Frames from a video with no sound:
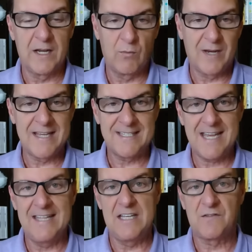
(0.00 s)
And when I
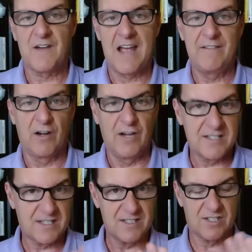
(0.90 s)
say these five
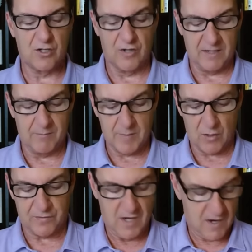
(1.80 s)
areas, considering them
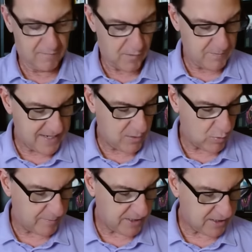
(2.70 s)
both for men and
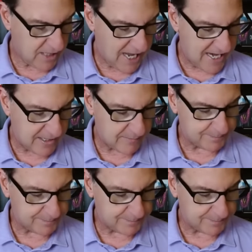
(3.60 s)
women alike.